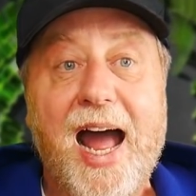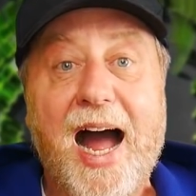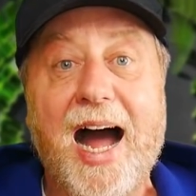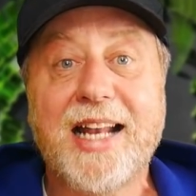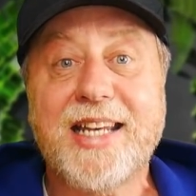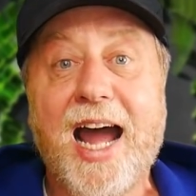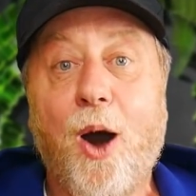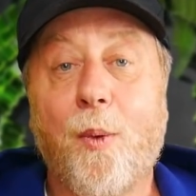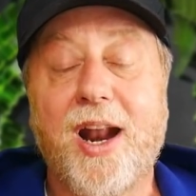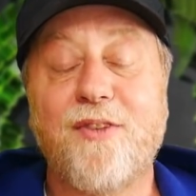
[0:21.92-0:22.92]
And now
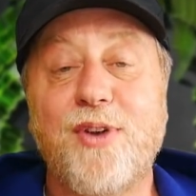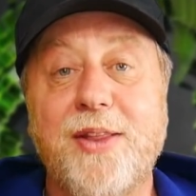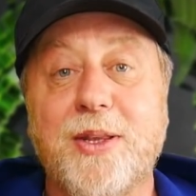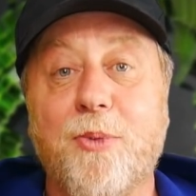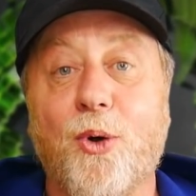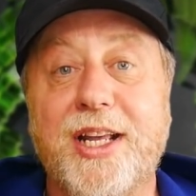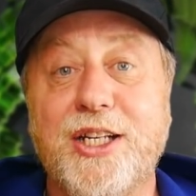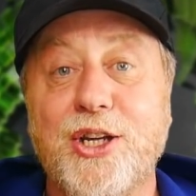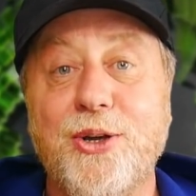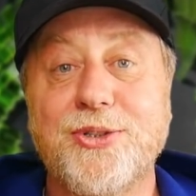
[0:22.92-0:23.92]
when I've read the morning
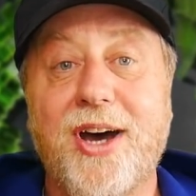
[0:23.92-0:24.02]
news,